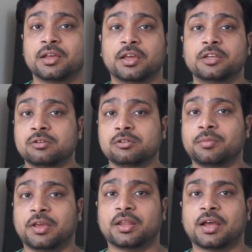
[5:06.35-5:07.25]
He told
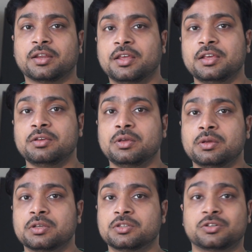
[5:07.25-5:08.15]
me that he
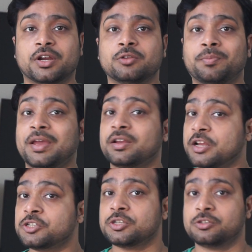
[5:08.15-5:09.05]
is trying to pay
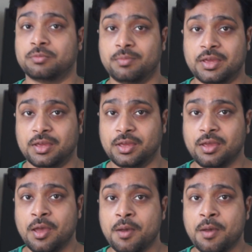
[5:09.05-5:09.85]
attention to me,